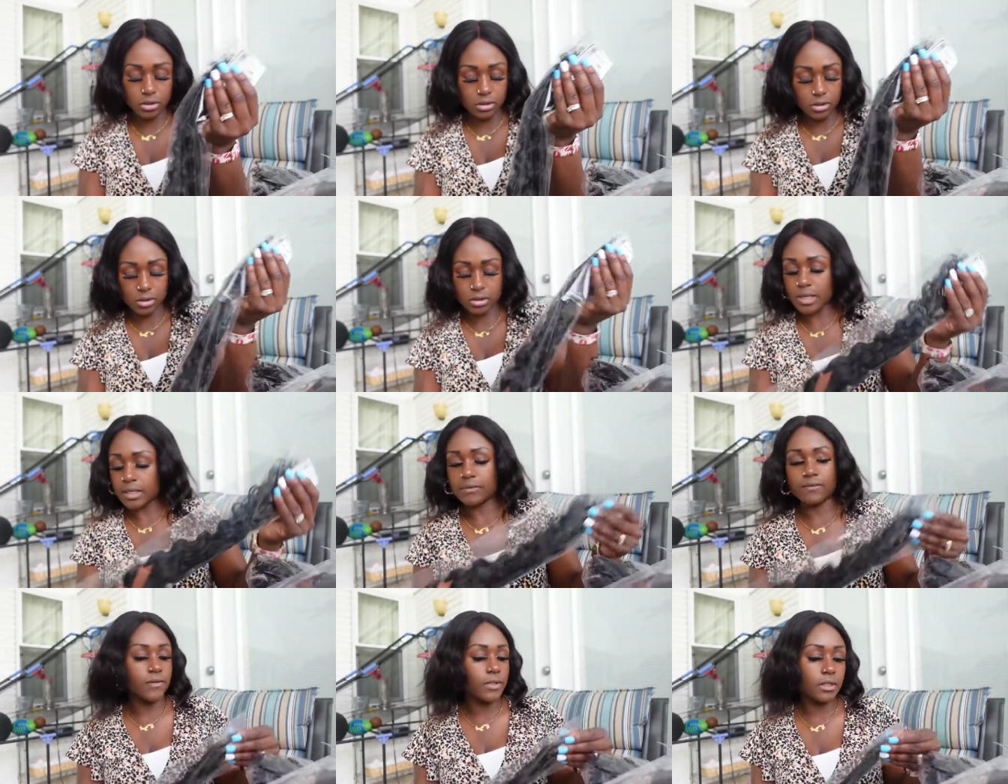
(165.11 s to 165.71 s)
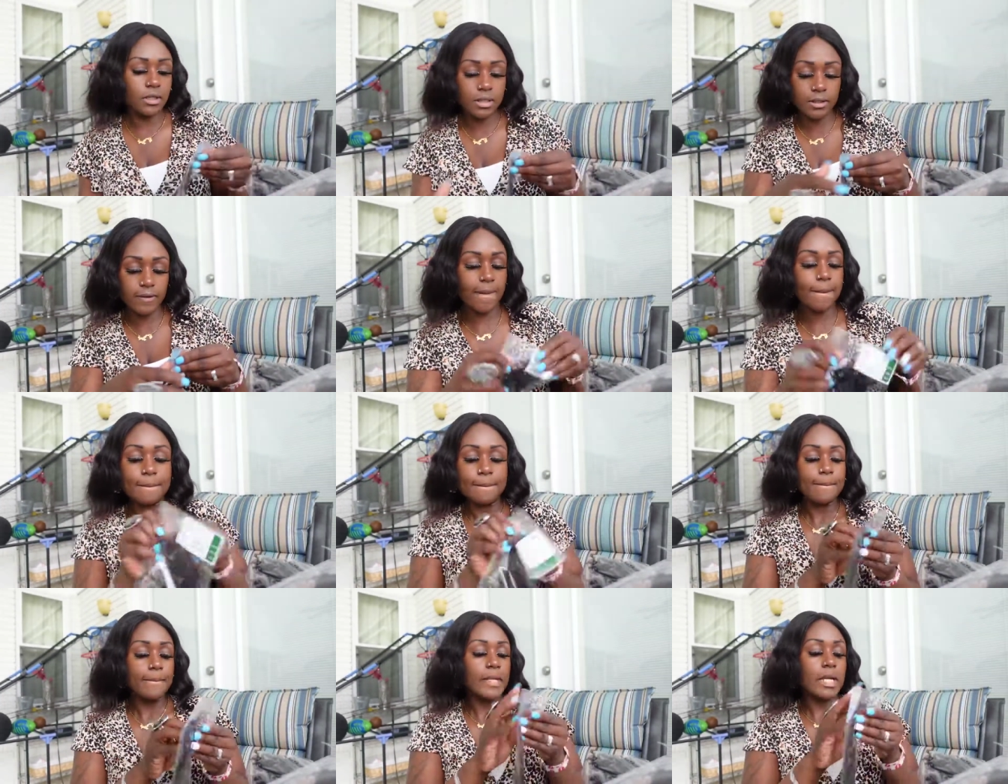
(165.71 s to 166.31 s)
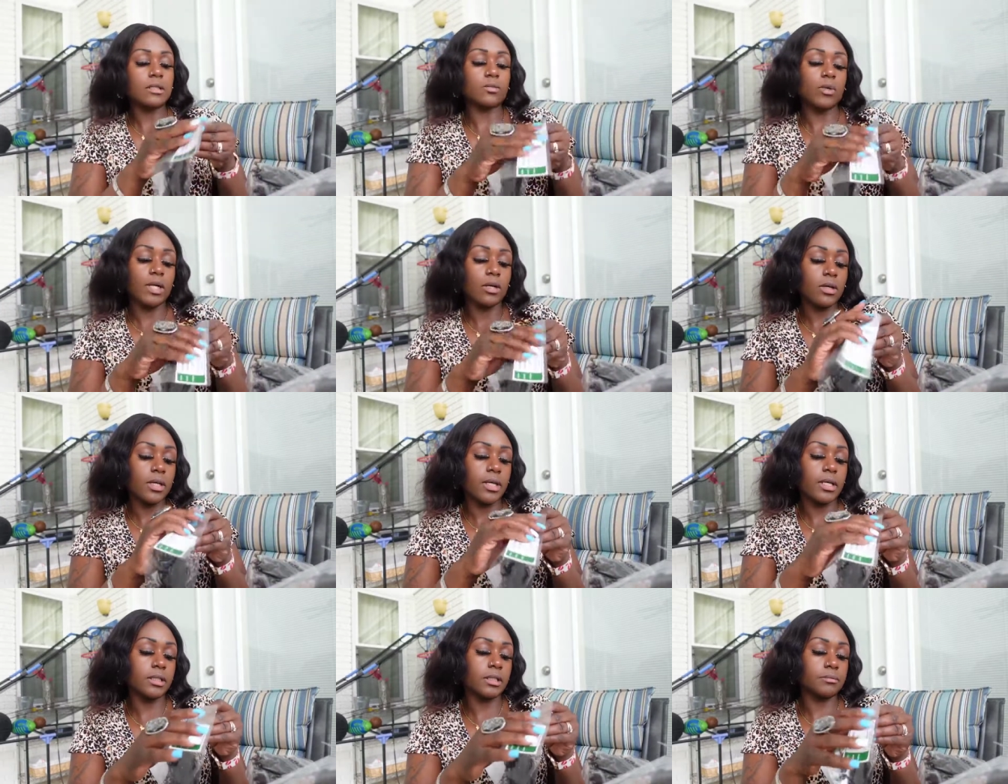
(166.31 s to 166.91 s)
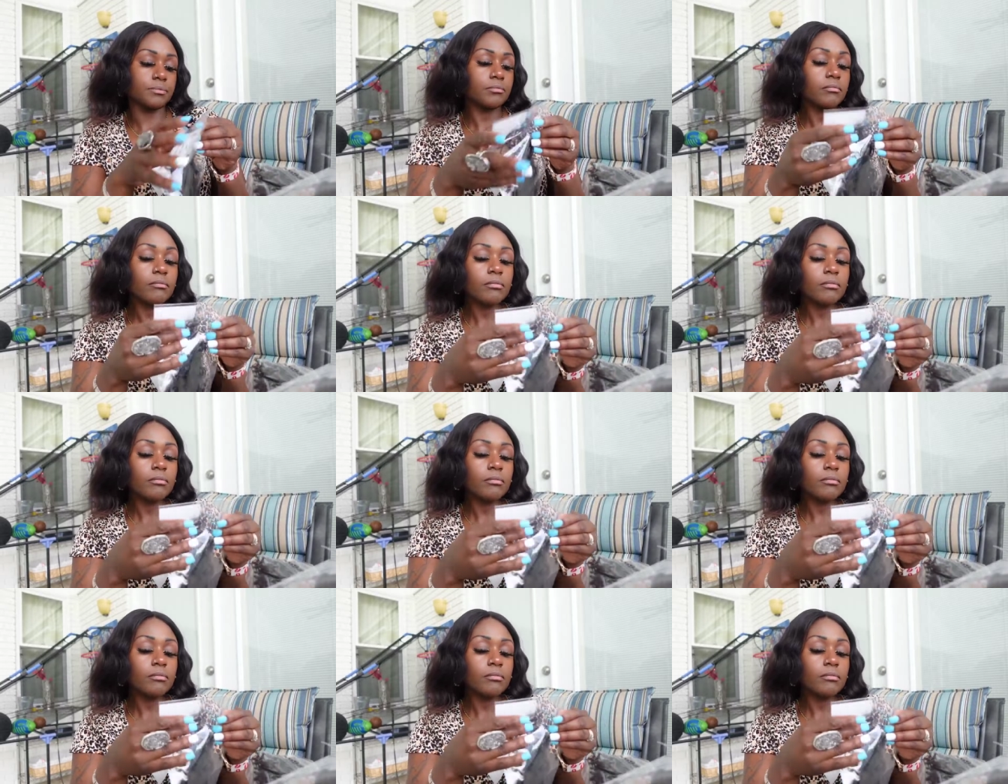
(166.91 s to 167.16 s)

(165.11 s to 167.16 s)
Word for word: I'm going to go ahead and fast forward